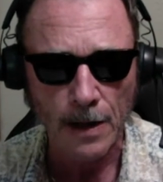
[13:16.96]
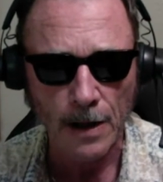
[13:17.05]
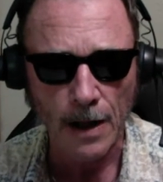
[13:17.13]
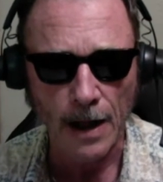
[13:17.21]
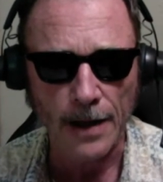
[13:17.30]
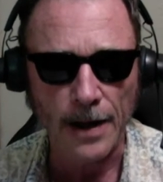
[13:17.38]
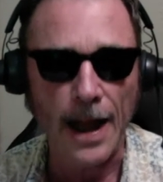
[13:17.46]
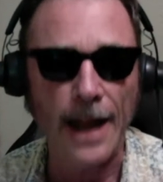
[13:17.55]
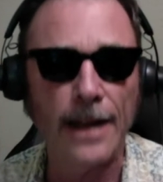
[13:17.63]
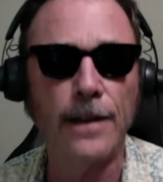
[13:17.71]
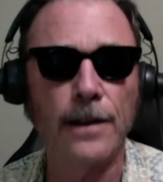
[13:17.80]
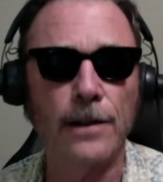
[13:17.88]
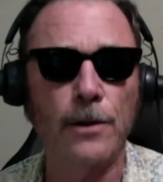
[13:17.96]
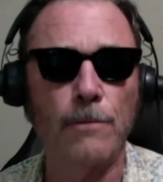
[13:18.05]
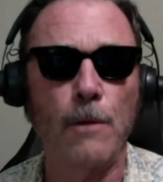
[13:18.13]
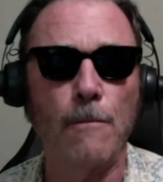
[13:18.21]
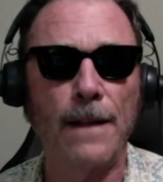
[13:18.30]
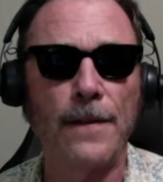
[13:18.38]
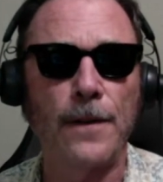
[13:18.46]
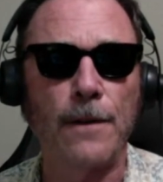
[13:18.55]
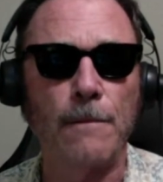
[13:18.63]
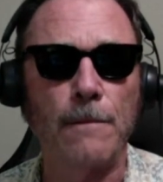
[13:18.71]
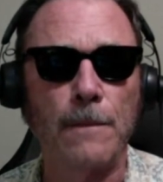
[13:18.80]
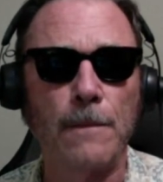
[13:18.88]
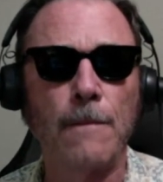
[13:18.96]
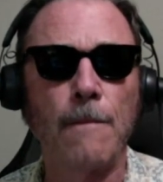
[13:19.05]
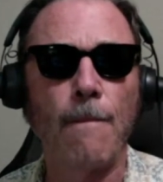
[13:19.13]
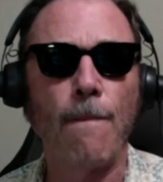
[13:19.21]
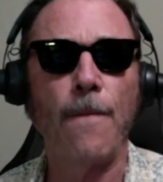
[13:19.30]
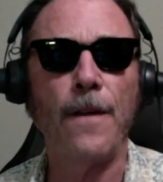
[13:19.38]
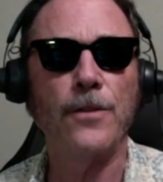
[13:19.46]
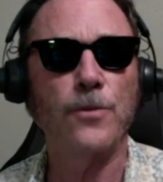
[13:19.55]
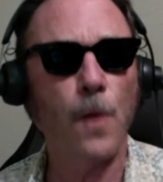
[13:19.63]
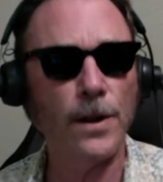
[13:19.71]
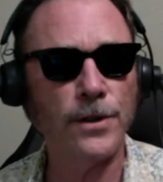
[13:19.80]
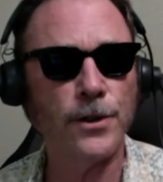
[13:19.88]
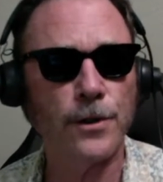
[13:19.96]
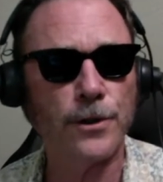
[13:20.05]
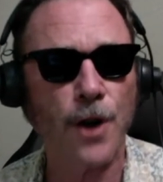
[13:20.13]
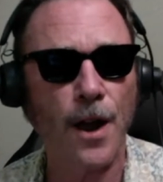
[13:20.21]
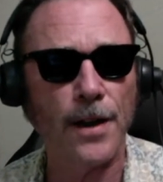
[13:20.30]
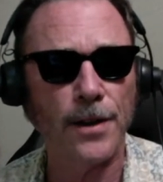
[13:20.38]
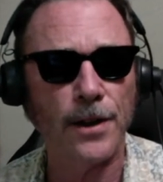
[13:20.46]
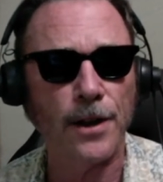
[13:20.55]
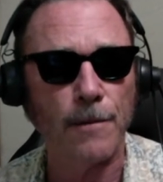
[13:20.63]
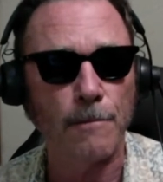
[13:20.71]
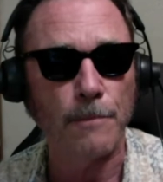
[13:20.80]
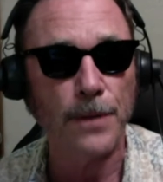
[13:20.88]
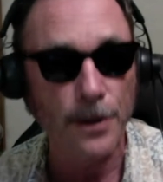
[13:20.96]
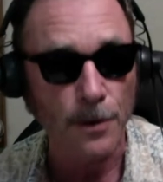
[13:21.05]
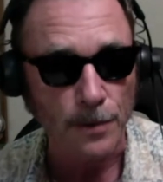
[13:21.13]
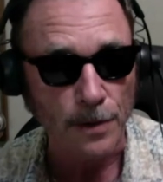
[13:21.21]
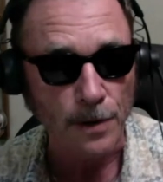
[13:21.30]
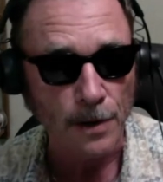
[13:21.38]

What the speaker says: And angular momentum is what you're trying to compute